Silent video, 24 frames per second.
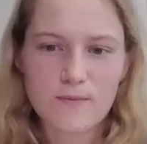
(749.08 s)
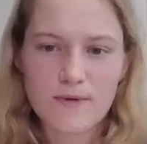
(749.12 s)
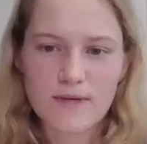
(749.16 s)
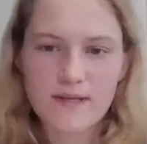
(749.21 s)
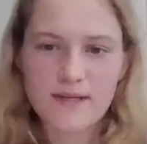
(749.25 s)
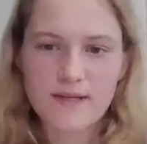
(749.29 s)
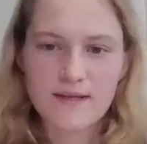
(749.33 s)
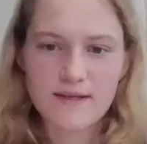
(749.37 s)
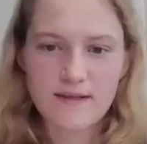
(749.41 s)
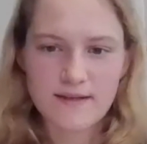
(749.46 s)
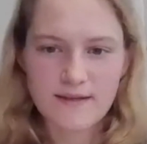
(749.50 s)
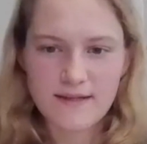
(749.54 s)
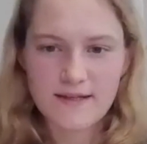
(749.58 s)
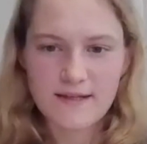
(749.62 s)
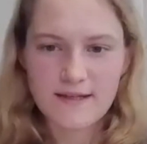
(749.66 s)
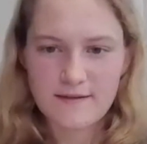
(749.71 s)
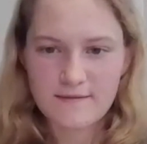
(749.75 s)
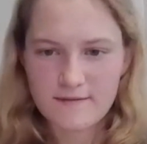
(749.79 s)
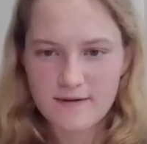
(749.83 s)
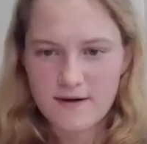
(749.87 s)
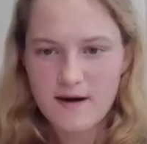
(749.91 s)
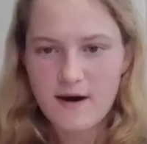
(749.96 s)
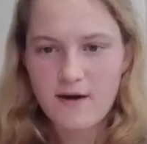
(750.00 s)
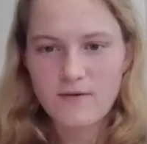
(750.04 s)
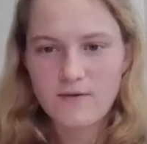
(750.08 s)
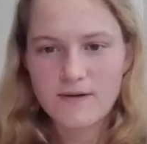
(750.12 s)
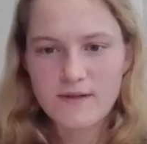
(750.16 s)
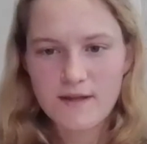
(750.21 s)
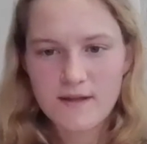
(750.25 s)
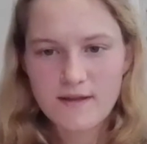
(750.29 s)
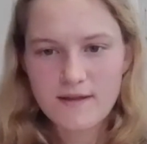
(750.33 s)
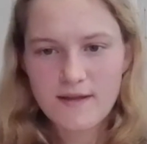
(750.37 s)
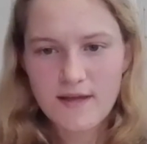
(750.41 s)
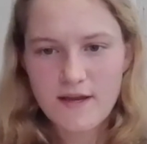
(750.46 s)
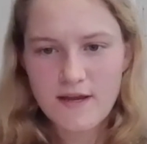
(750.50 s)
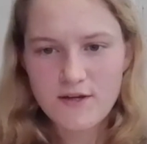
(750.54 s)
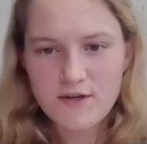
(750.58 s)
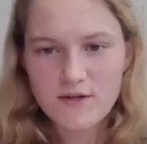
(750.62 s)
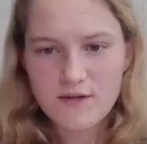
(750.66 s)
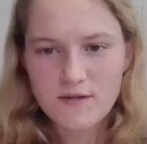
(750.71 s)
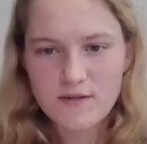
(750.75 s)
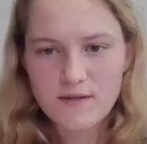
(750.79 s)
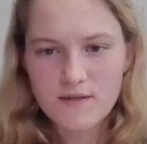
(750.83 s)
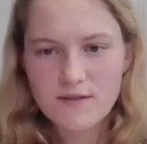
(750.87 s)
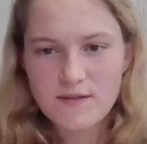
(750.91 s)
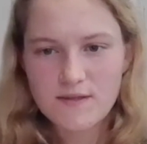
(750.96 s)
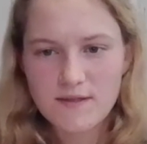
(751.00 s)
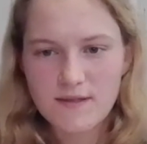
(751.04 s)
we give our
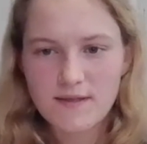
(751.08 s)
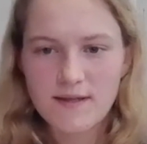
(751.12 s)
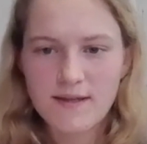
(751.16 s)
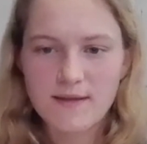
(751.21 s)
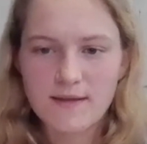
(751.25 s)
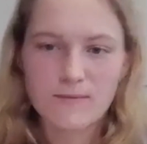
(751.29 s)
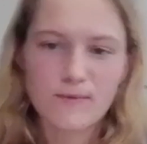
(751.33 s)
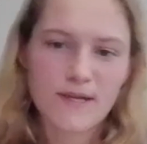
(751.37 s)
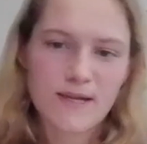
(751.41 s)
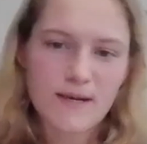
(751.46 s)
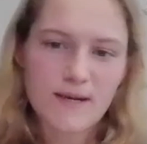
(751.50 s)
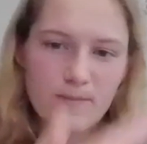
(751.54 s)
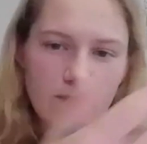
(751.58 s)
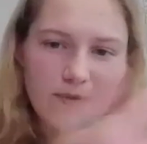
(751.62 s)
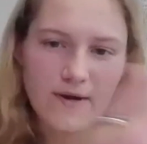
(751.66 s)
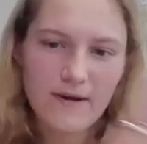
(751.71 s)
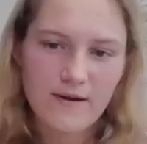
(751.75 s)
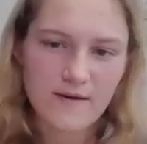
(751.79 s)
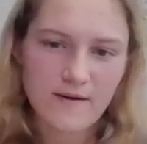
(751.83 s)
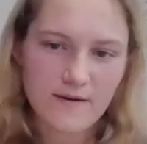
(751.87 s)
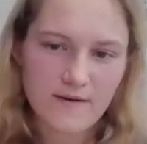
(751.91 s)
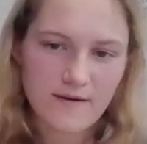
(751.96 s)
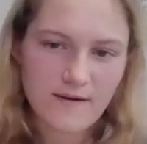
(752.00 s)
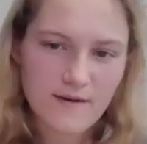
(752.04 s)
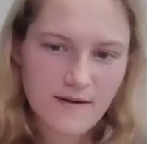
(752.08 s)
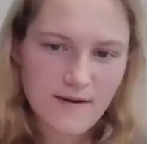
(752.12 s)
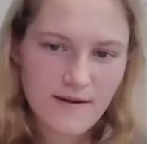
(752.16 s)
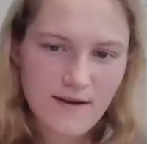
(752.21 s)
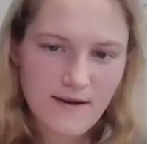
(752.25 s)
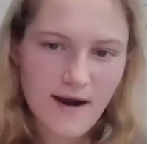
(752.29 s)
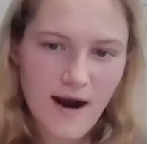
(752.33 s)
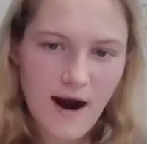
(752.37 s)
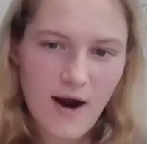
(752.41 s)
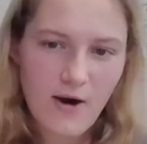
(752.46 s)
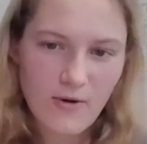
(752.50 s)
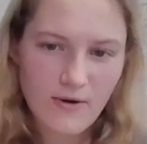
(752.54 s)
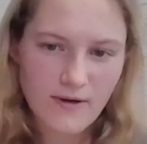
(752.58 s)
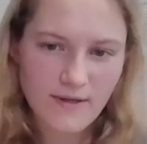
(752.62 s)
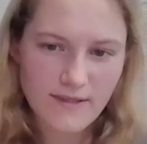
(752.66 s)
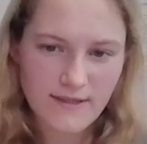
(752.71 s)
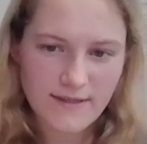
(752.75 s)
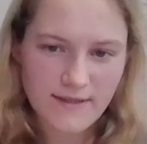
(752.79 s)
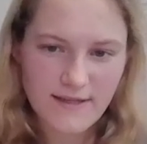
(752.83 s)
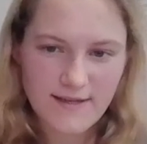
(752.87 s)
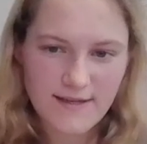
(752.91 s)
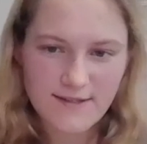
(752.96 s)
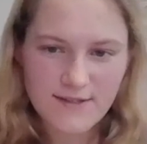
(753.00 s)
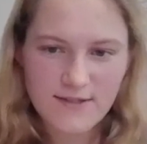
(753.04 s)
annotations and then we compare our
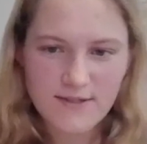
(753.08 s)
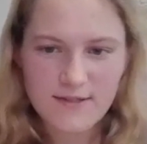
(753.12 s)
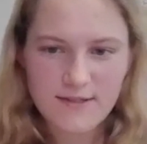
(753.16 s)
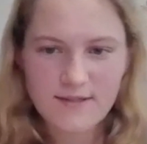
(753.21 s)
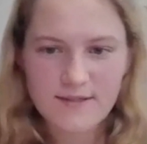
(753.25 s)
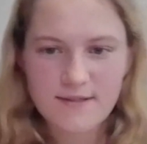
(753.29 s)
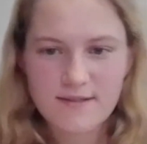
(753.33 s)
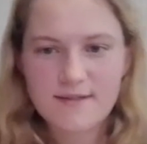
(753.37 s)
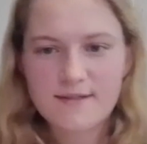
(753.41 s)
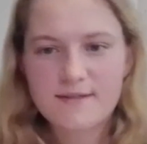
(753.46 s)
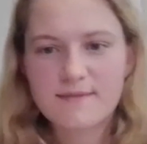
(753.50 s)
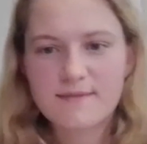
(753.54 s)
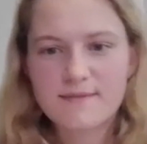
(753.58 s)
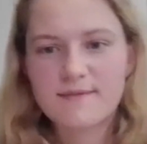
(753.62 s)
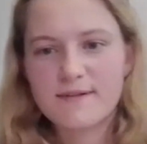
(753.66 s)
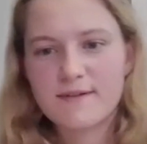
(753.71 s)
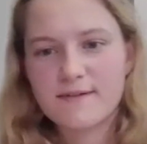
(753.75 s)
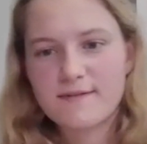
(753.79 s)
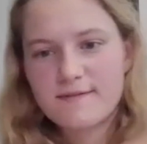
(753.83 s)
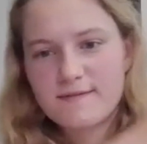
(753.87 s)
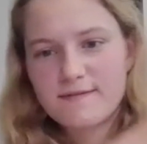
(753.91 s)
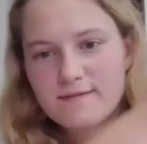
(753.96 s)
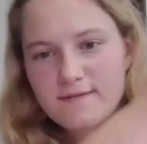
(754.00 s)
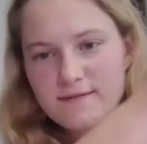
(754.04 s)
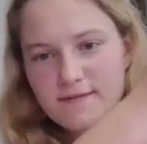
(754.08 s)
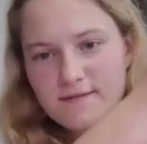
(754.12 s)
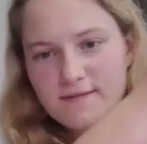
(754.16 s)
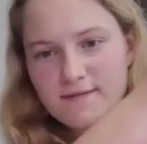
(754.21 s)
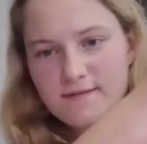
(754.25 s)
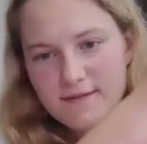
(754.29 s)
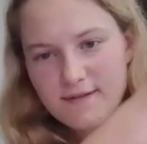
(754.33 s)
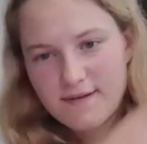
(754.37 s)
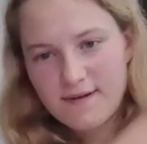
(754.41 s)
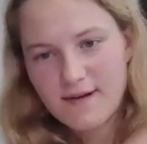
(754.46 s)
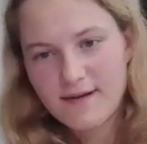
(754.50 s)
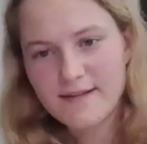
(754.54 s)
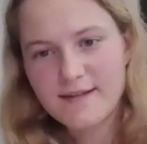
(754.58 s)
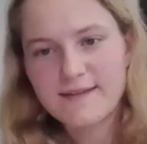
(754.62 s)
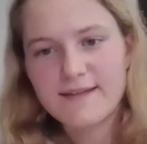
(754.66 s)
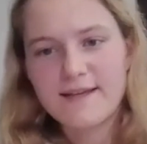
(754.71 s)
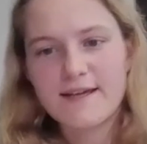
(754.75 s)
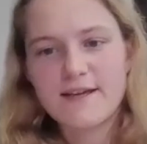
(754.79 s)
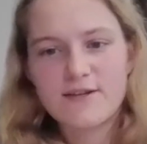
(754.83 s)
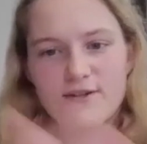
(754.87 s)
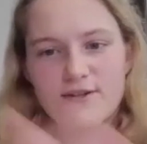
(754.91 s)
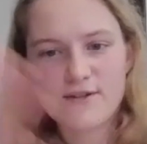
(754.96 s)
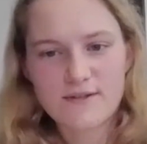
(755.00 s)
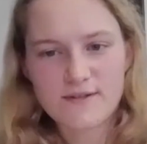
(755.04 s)
annotations with
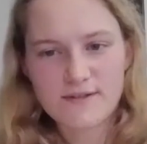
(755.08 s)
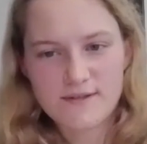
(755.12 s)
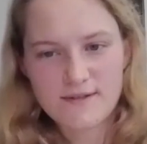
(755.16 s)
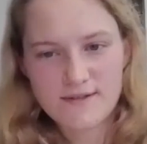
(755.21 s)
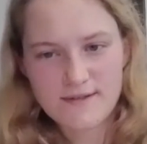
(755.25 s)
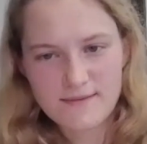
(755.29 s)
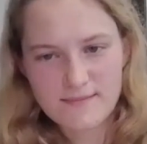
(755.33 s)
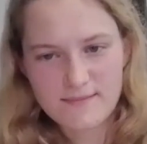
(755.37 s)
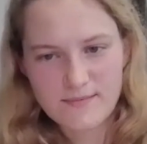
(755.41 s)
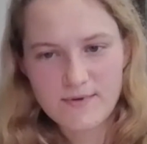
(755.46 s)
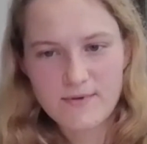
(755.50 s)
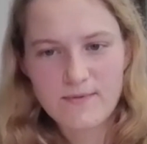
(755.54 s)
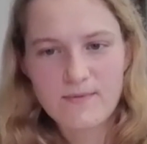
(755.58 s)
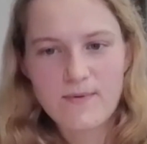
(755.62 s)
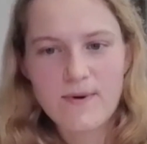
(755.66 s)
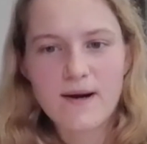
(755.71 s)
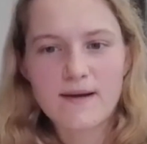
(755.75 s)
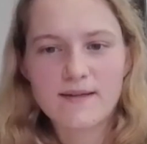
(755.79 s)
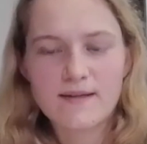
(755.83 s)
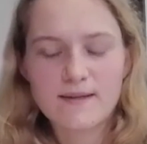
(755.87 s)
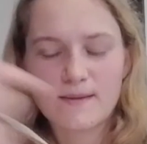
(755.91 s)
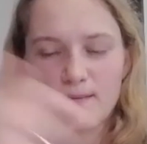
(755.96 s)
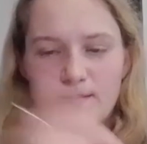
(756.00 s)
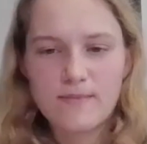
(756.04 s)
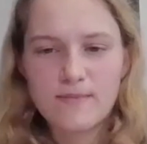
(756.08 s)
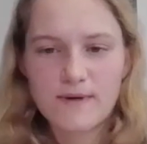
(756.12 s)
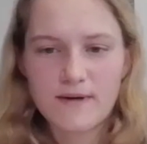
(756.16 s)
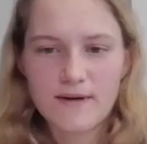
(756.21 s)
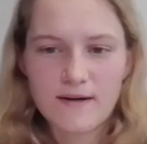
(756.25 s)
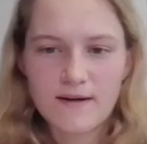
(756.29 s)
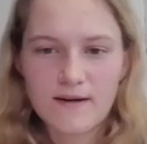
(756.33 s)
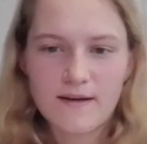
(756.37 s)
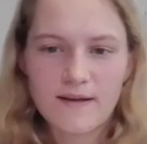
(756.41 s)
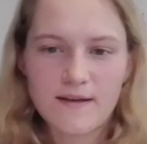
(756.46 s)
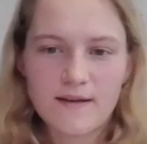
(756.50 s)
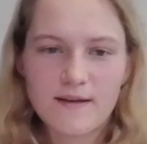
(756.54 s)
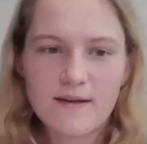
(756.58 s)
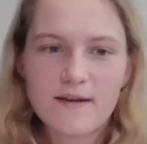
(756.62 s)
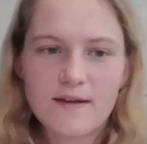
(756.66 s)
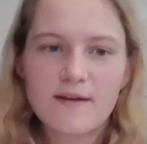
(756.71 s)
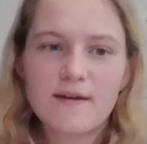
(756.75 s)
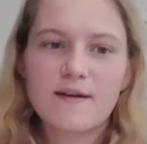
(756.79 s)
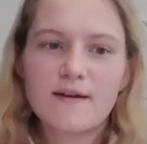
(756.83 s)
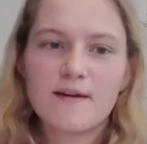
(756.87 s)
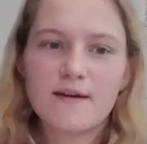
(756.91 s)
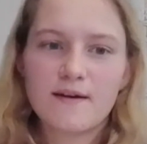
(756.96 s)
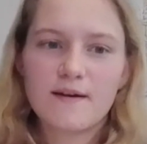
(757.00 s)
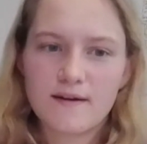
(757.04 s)
annotations provided by
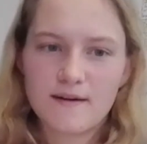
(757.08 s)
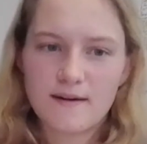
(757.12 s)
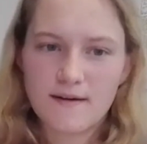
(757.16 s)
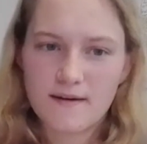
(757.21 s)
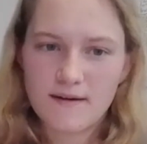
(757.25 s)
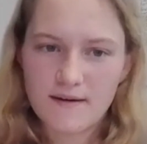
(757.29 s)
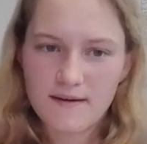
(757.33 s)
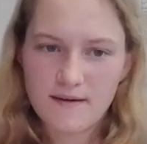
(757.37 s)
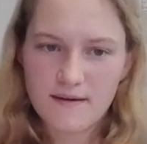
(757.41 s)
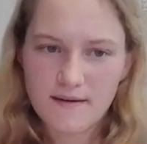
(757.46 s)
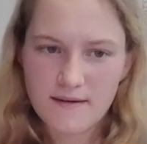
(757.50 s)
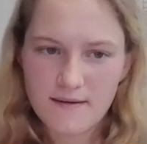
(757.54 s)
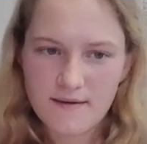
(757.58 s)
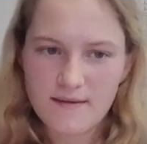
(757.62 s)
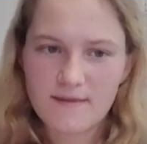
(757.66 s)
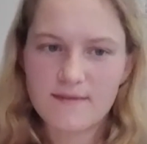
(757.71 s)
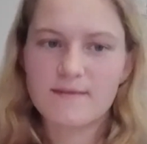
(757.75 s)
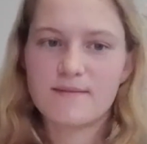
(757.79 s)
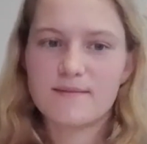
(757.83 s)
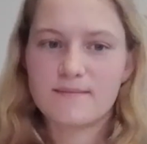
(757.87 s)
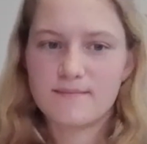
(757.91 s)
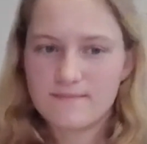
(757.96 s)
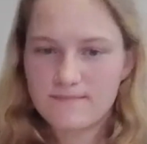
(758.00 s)
uh,